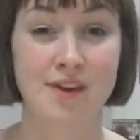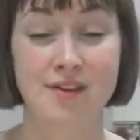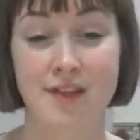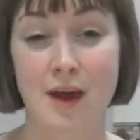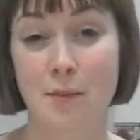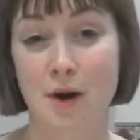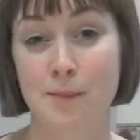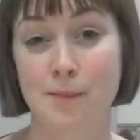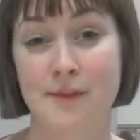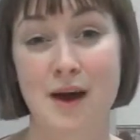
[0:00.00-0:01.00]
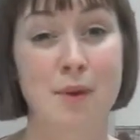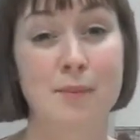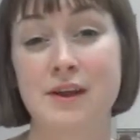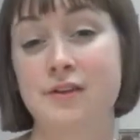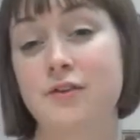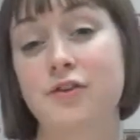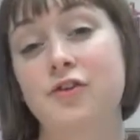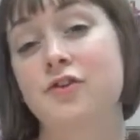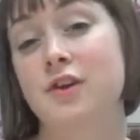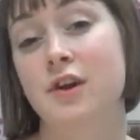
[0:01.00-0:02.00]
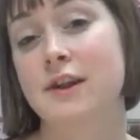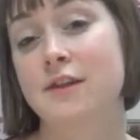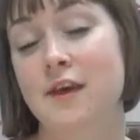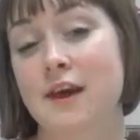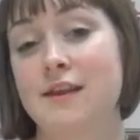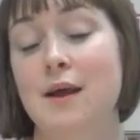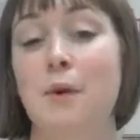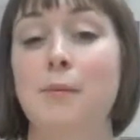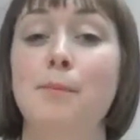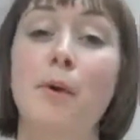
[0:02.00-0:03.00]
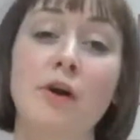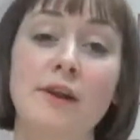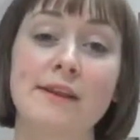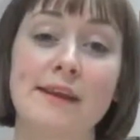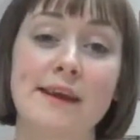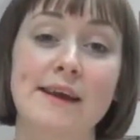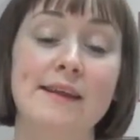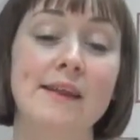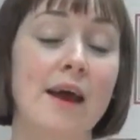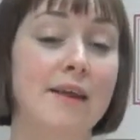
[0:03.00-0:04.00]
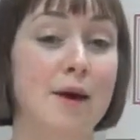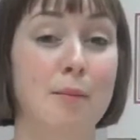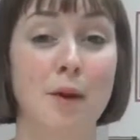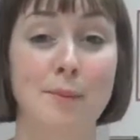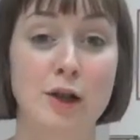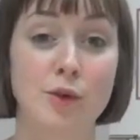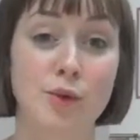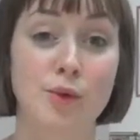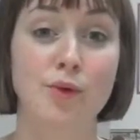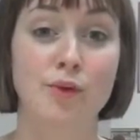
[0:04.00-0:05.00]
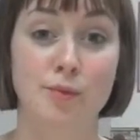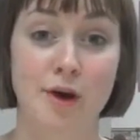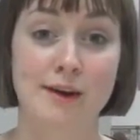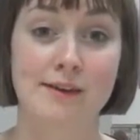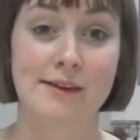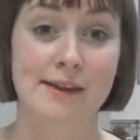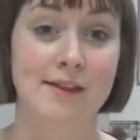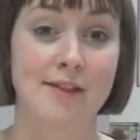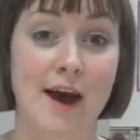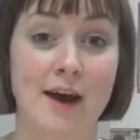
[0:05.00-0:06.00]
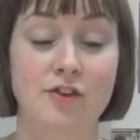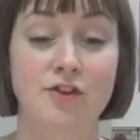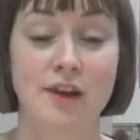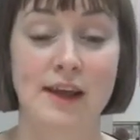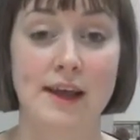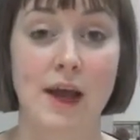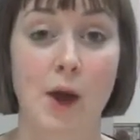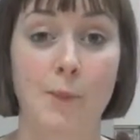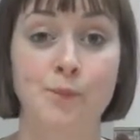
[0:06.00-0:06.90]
So that might be institutionalised things, that might be policies, that might be laws or practices that actually